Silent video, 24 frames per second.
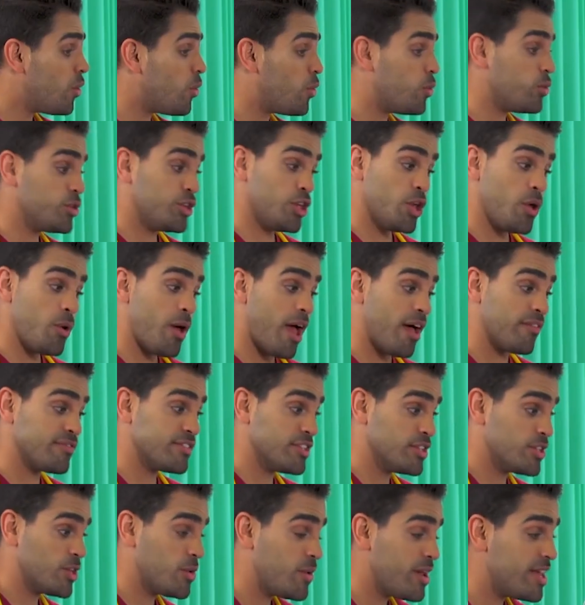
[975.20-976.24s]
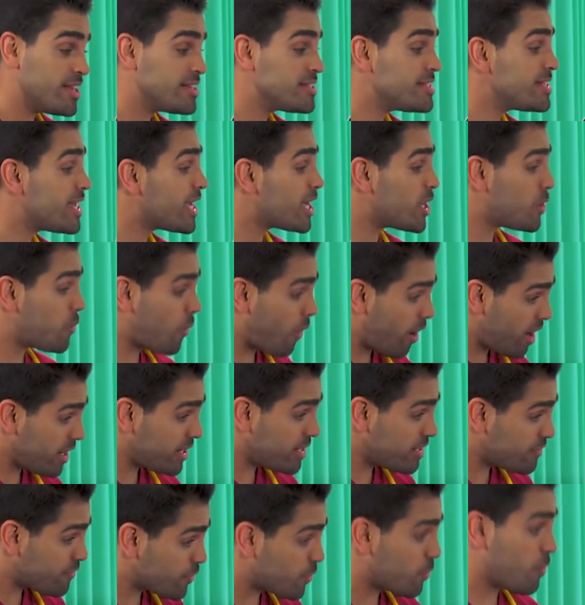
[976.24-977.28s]
All you have to do is sit
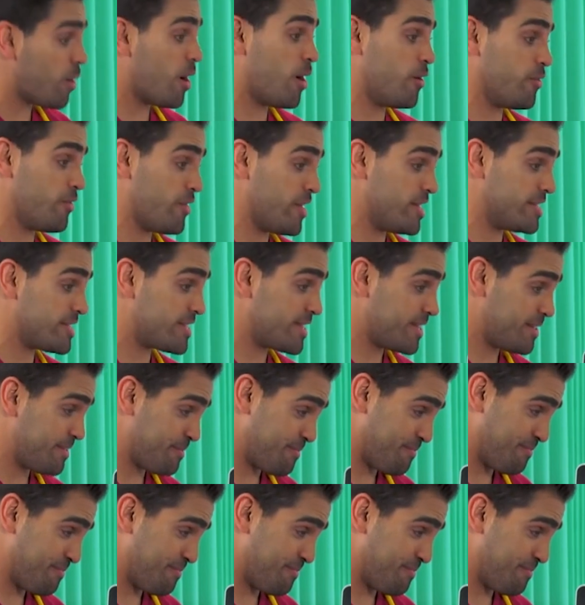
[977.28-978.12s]
quietly for a while, Riz.